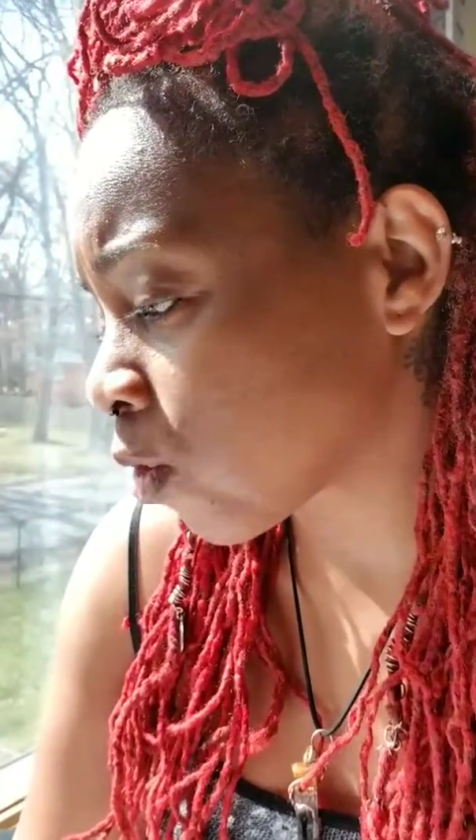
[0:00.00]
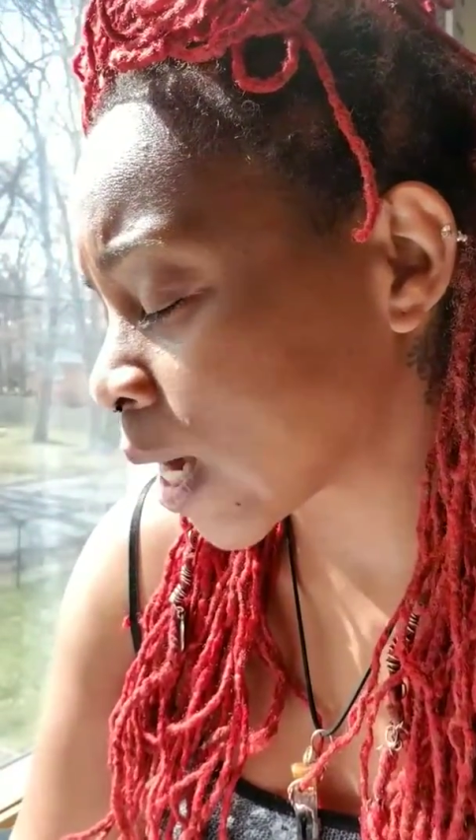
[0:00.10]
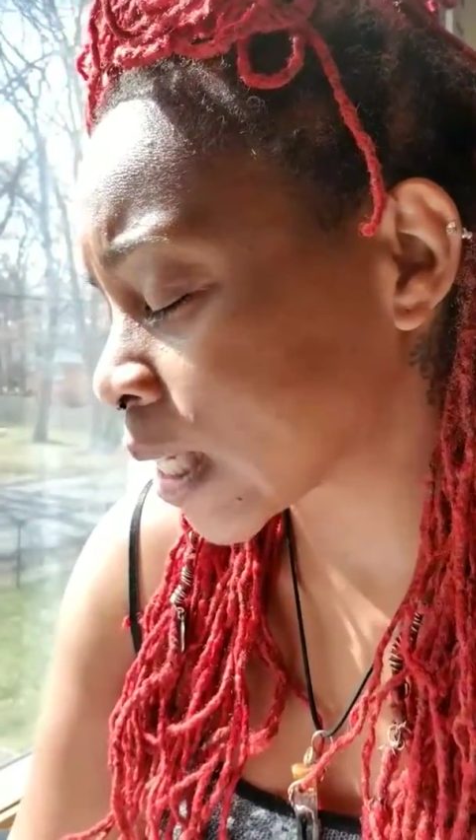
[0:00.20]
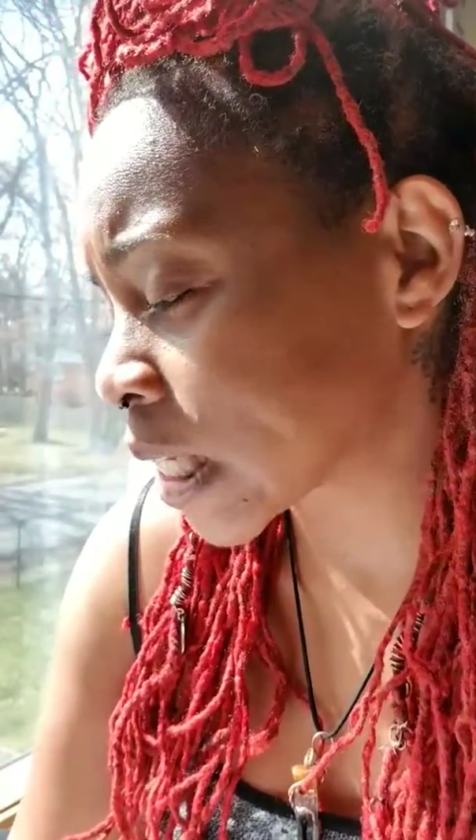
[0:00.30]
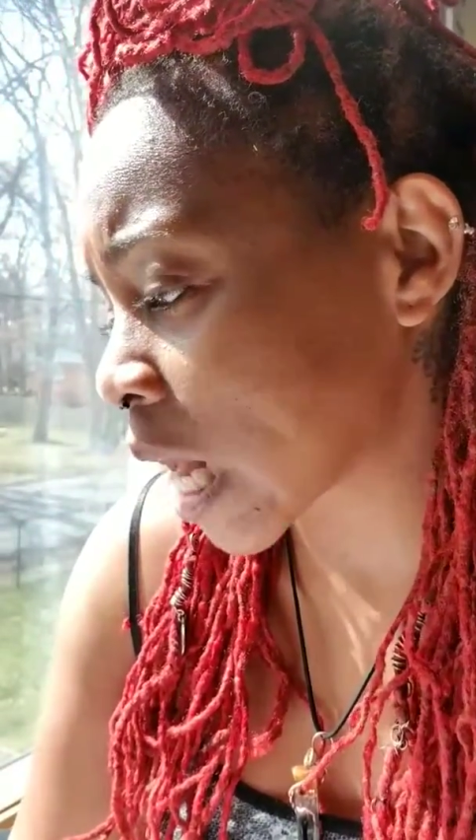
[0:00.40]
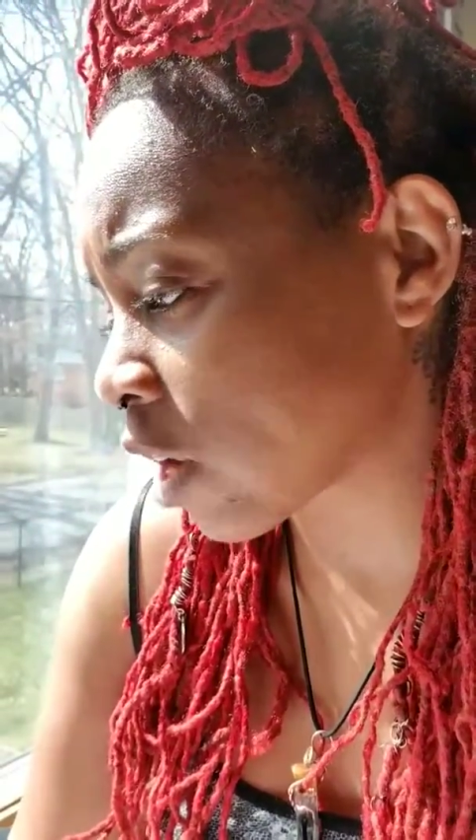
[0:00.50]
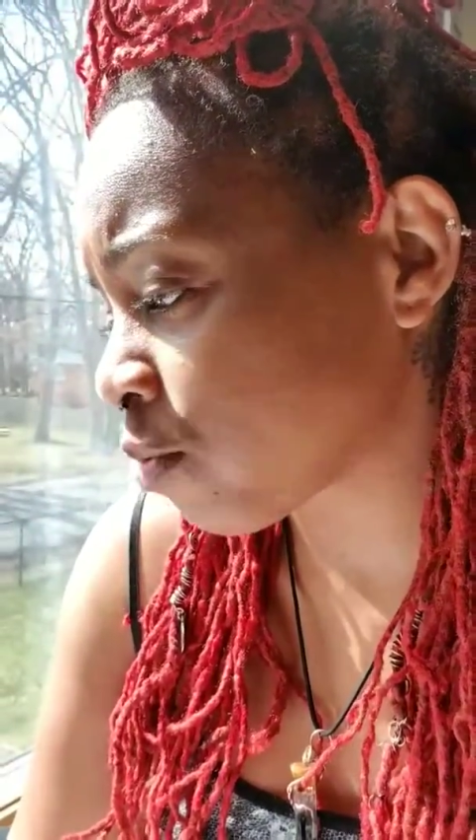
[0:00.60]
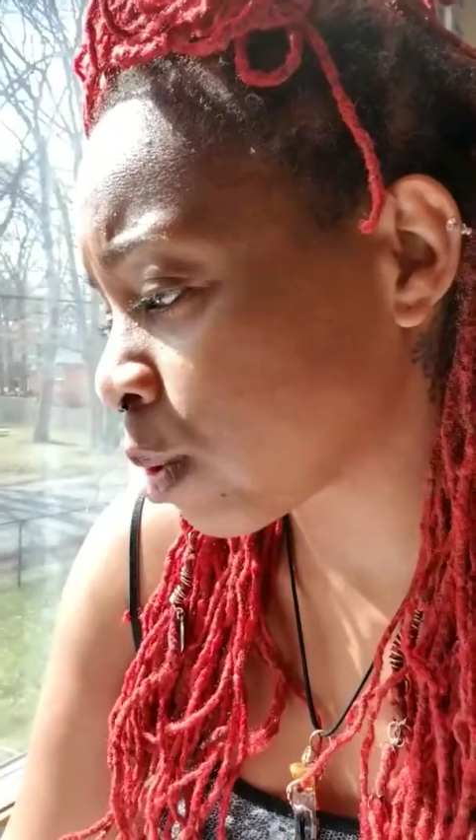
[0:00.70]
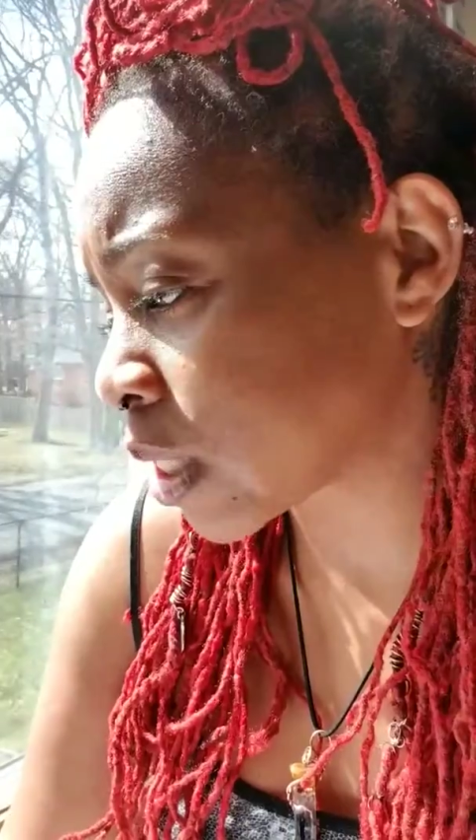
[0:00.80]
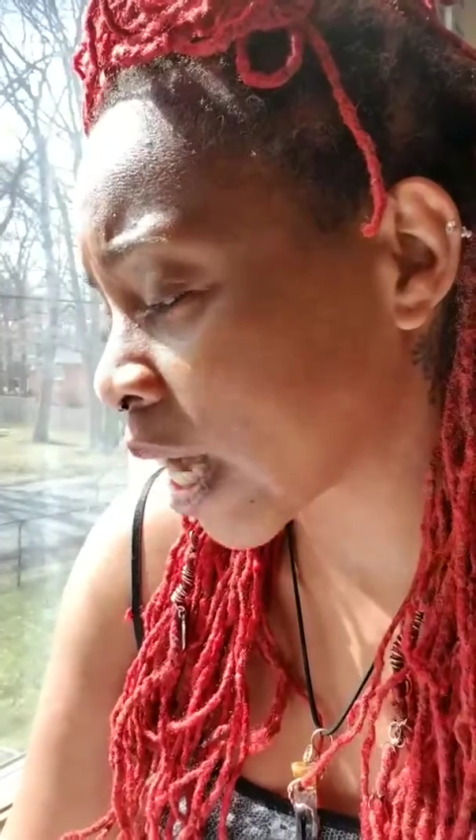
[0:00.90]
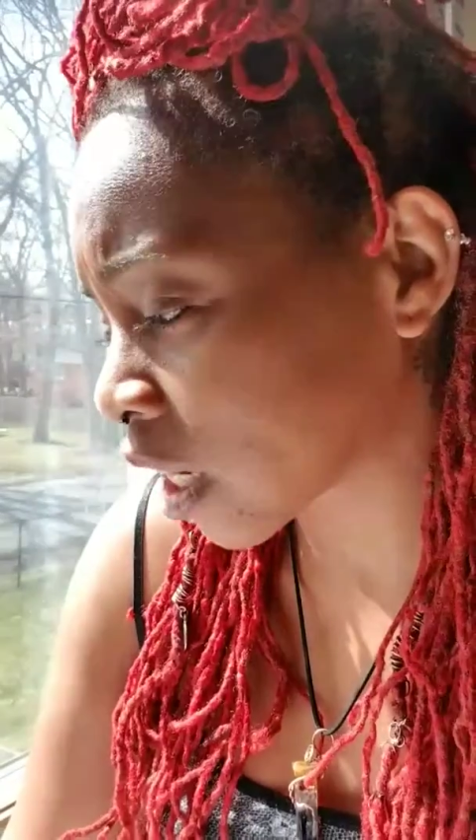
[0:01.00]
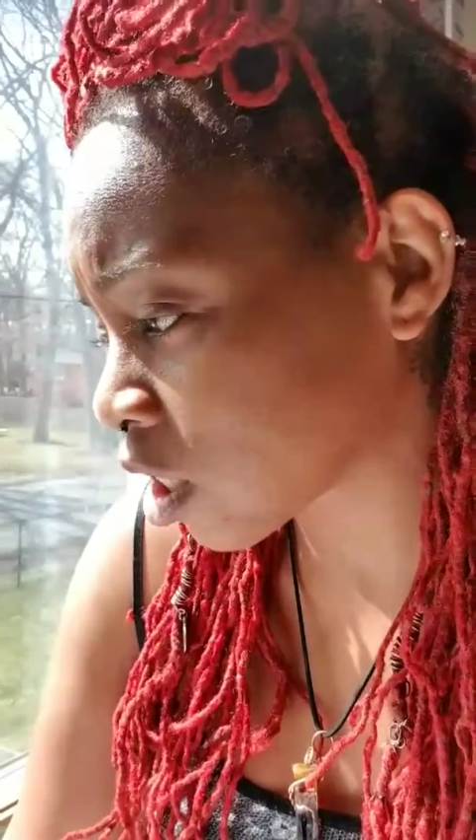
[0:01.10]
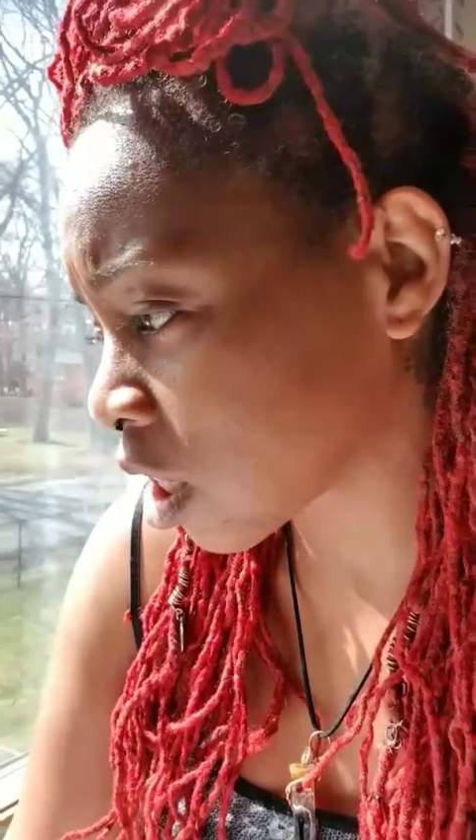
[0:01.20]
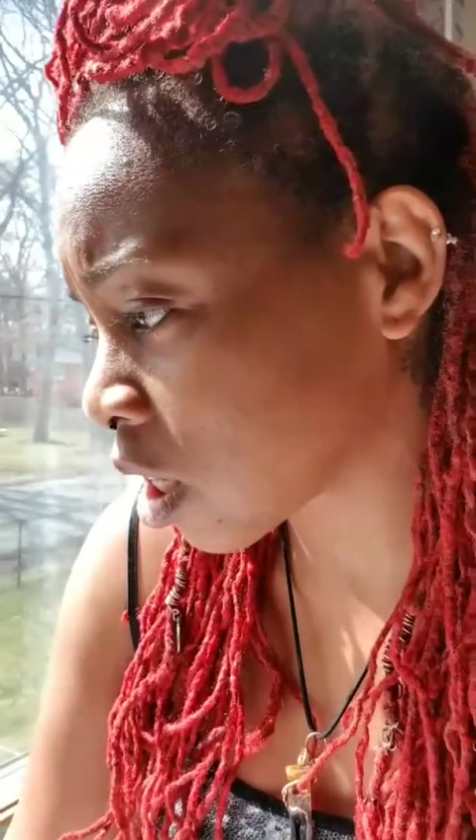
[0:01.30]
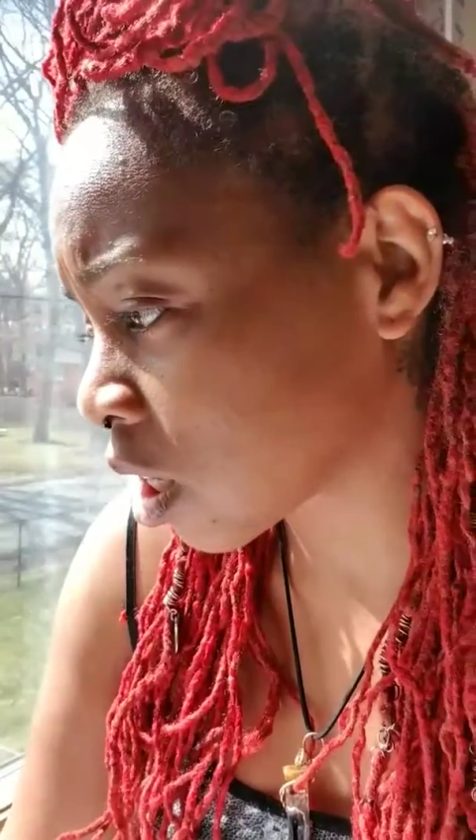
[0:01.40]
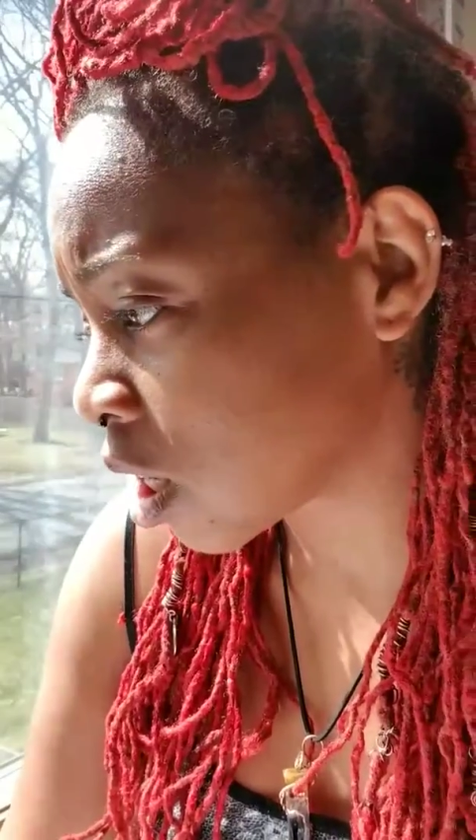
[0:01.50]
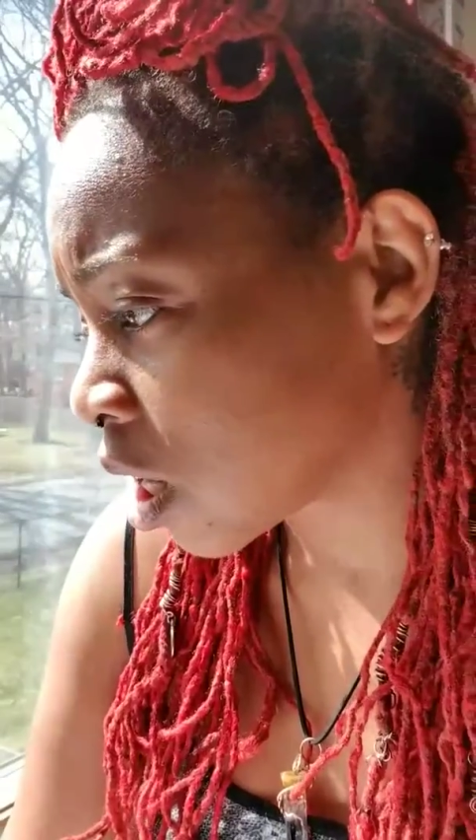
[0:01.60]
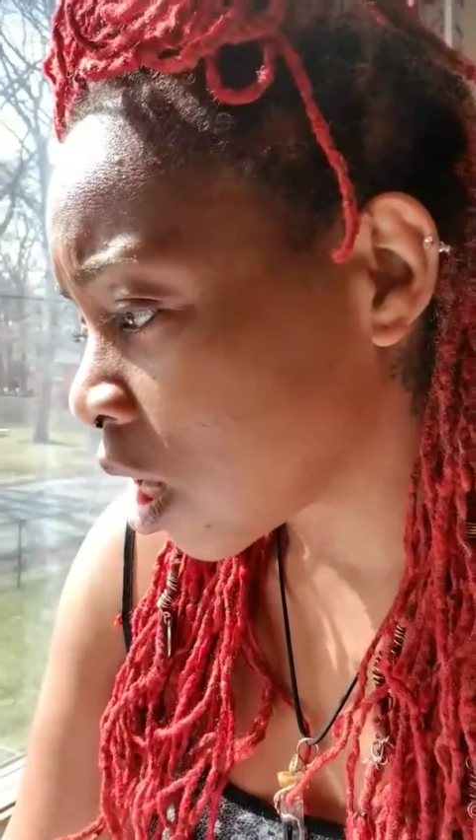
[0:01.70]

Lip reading: as a sign of protection